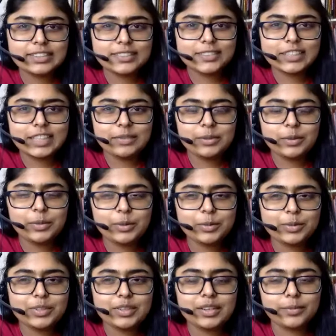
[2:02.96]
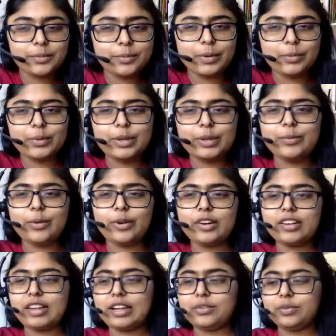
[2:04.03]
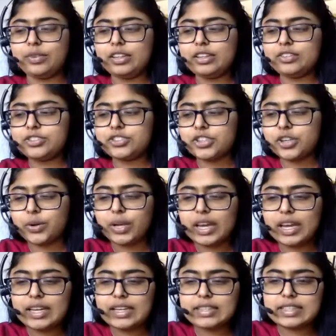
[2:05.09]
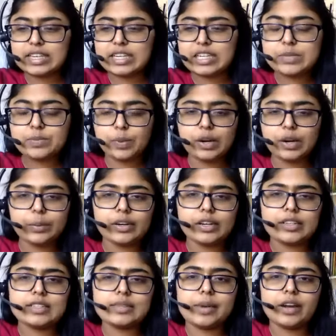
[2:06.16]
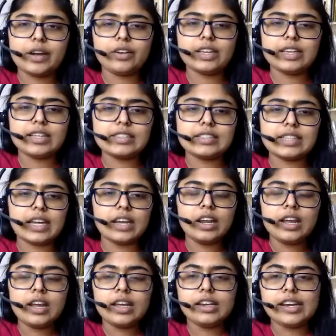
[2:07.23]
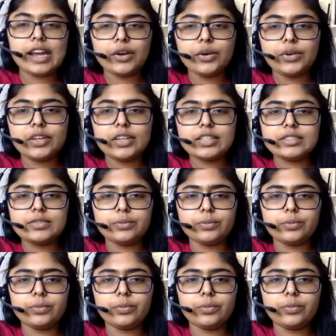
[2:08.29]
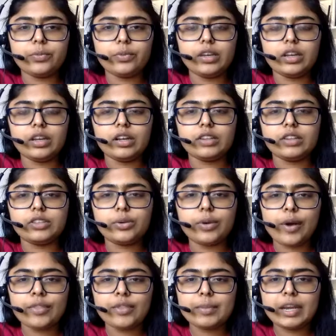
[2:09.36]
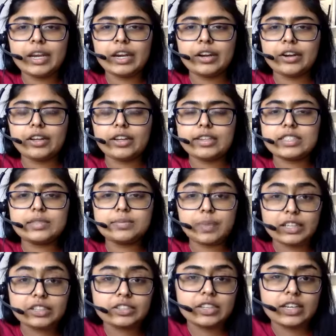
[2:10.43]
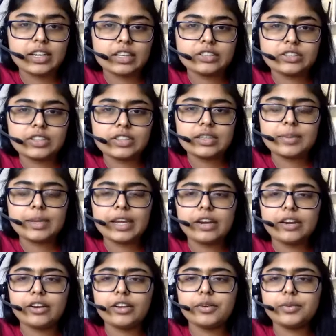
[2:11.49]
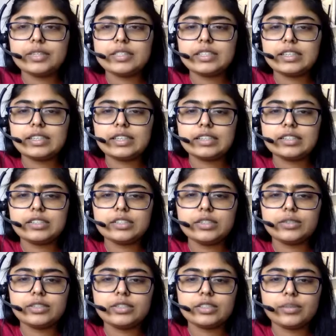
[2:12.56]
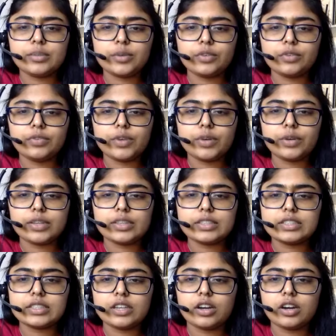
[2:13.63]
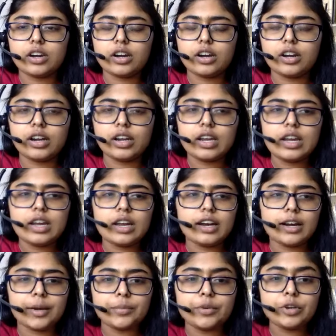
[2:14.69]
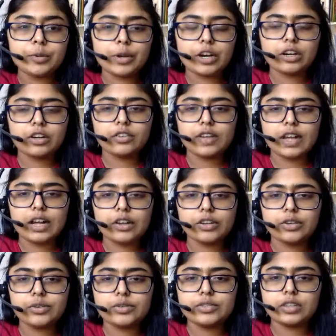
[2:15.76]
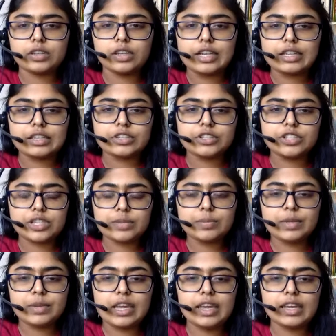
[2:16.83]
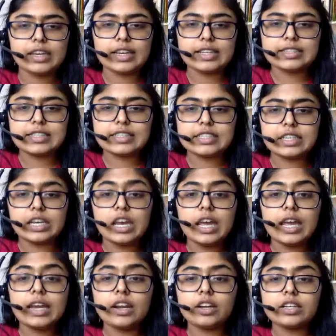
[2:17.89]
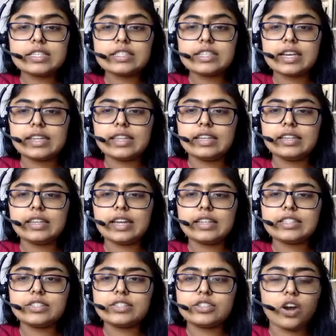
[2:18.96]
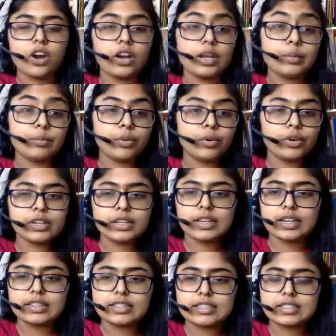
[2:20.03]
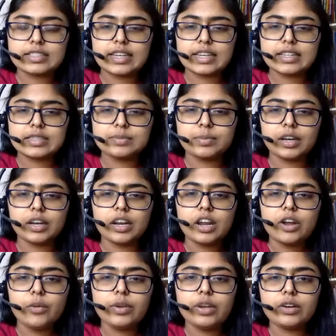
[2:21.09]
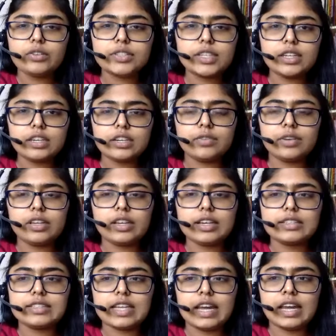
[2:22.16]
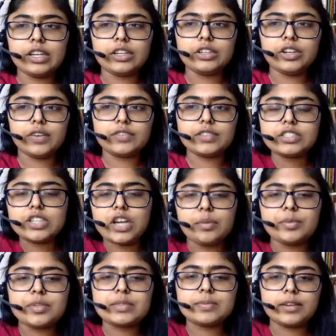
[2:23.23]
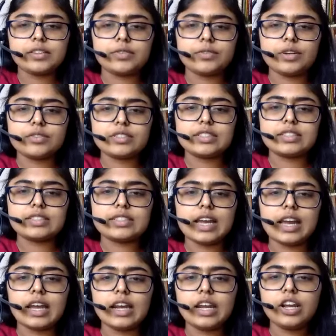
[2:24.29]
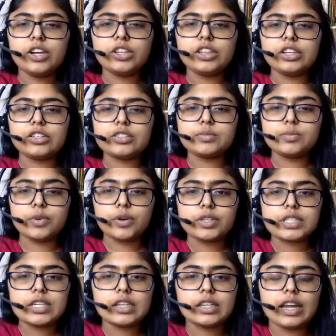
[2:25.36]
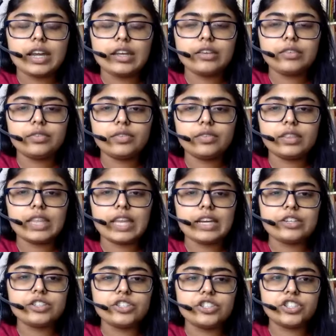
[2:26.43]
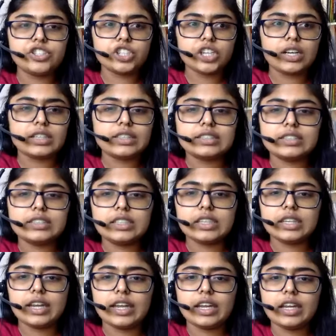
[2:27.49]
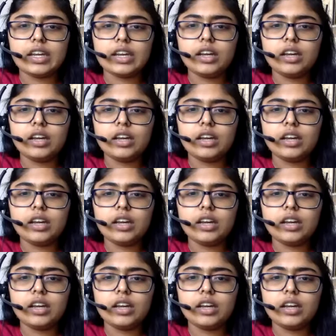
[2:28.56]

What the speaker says: say, what we want to like really showcase and spread awareness about is that nowadays, throughout the Bay Area, especially actually in the Bay Area, we see that students are more focused on numerical values, on like their GPA and SAT. And not to say that that's not important as in a sense, but we also need to realize that you have to stop and smell the roses, that there's more to life than just like